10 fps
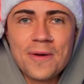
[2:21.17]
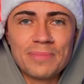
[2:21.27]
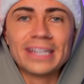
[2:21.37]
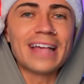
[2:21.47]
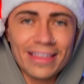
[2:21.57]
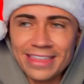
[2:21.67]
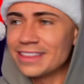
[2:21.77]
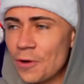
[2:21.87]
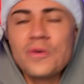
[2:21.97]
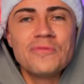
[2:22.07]
Because I
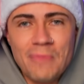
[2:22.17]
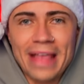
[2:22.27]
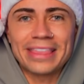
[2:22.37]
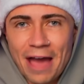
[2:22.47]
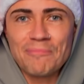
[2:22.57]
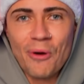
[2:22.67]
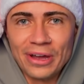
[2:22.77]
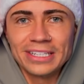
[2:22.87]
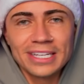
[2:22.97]
think that we've met that point.